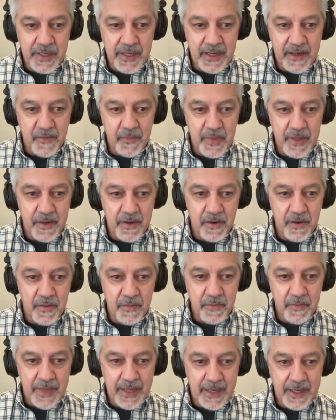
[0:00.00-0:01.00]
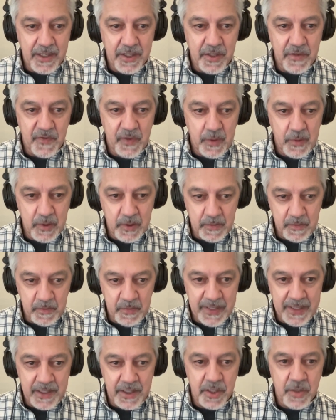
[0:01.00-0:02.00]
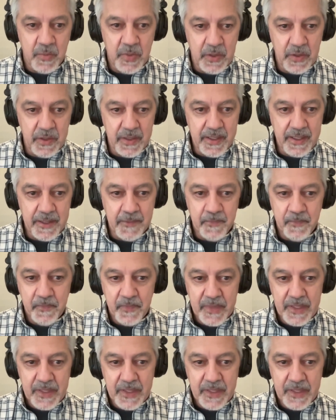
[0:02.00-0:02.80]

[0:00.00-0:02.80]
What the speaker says: have better manageability,